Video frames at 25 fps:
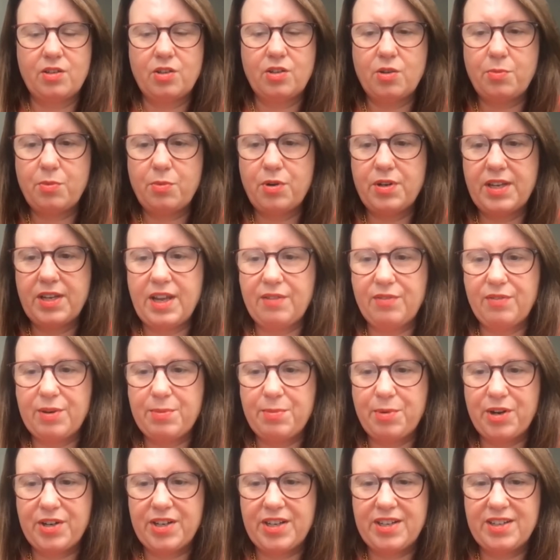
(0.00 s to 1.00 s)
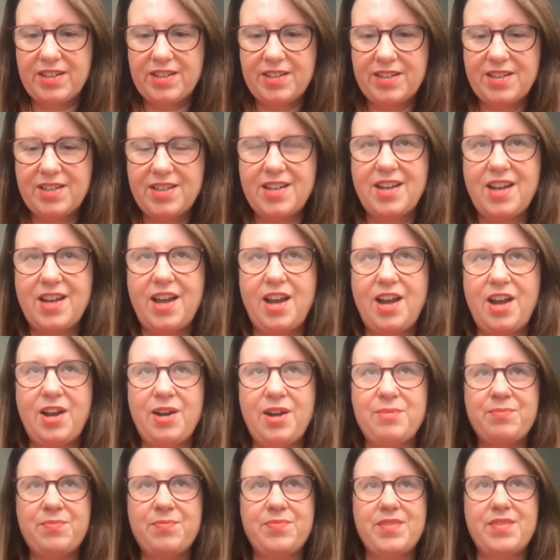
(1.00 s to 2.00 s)
Good morning, everybody.
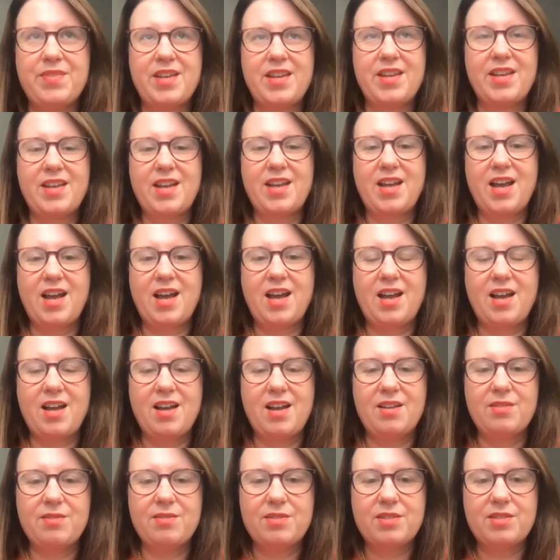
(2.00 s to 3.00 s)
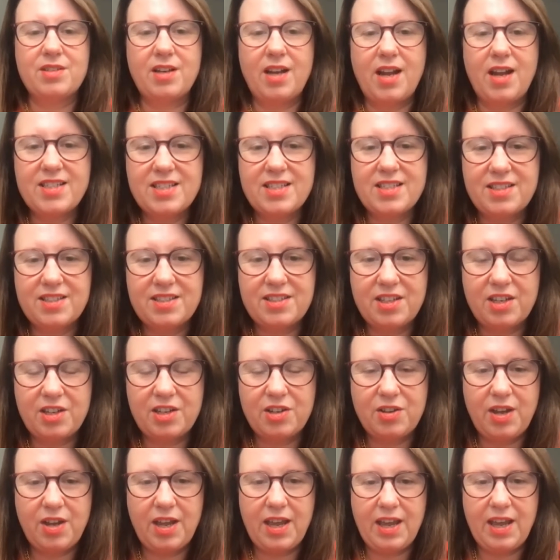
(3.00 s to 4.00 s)
Delighted to
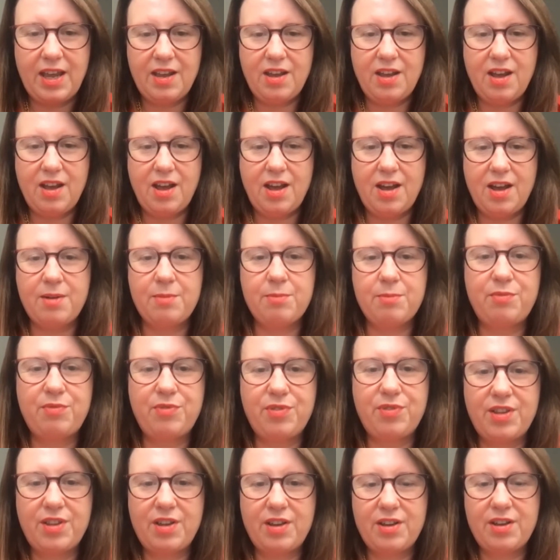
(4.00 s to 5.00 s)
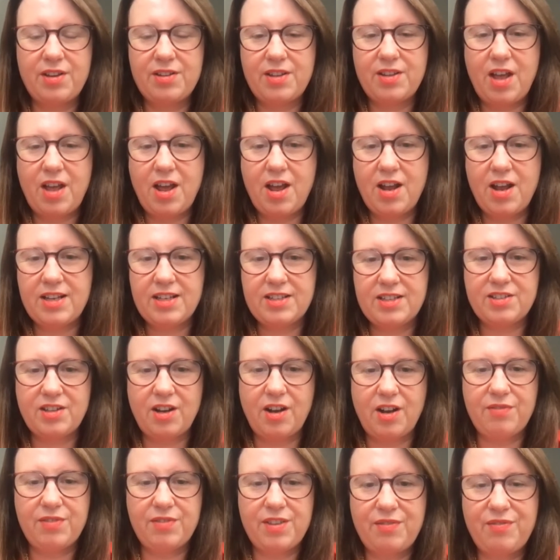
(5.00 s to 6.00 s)
see you here for the early
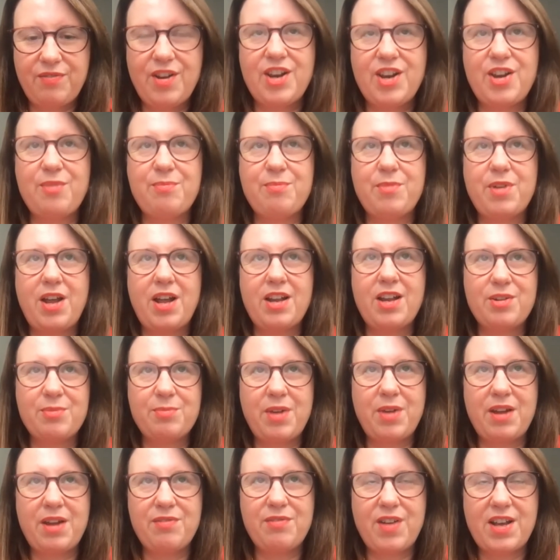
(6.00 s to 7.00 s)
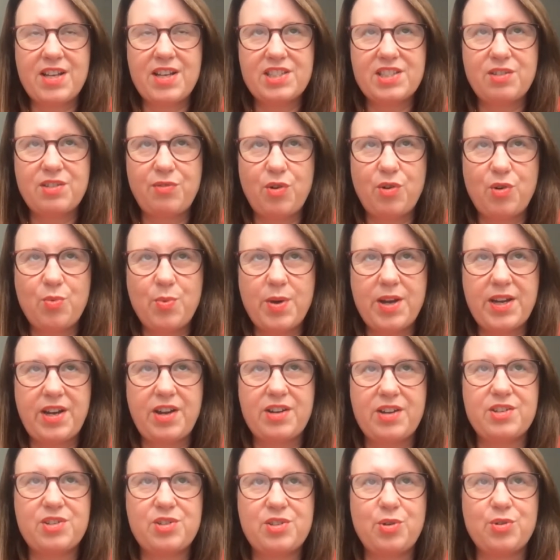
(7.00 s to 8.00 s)
start for the Alumni Festival. We're
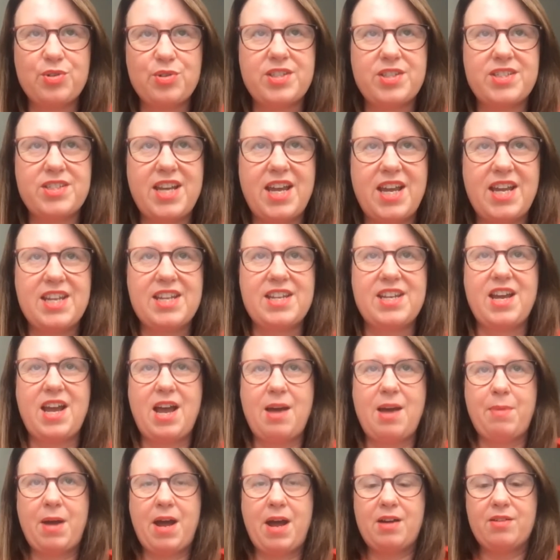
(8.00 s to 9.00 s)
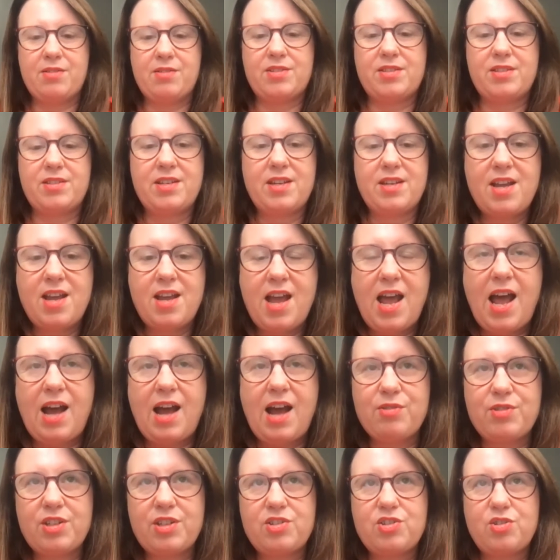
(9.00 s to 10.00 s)
going to talk today about
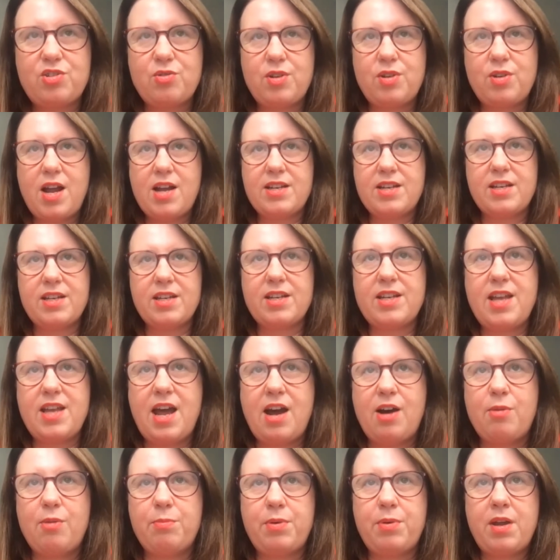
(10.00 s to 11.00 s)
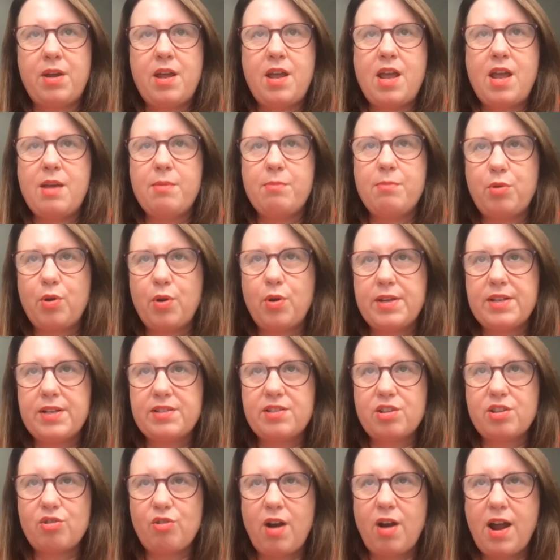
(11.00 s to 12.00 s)
how digital learning can help
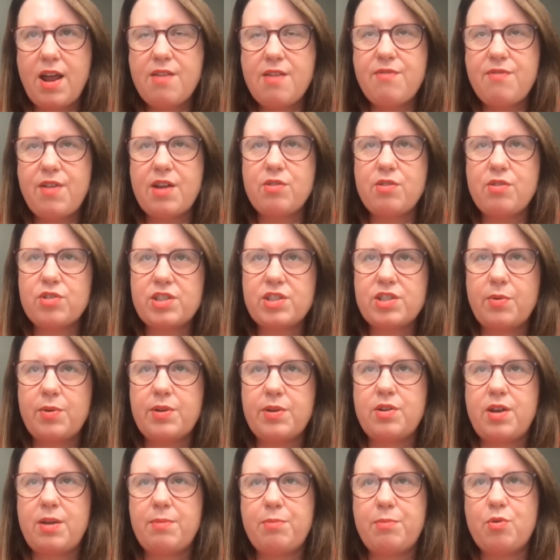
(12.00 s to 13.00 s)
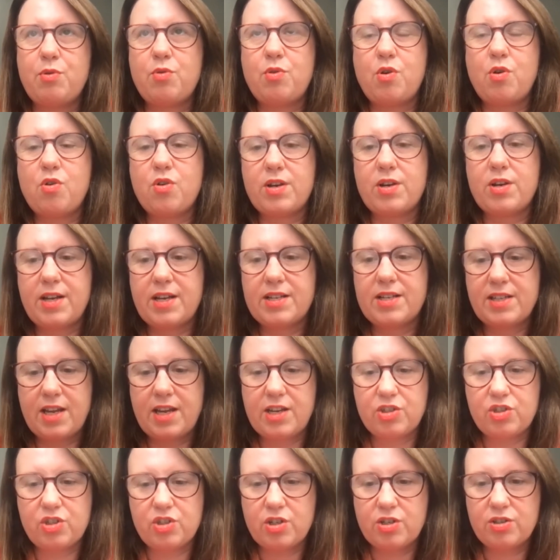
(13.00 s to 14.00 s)
employees thrive and also enable
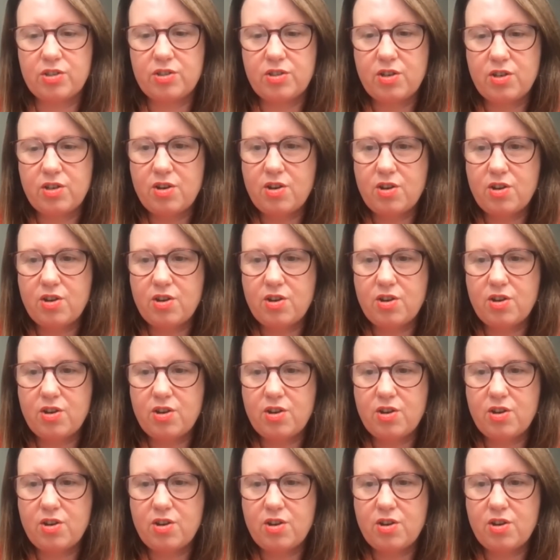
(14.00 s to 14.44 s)
organisations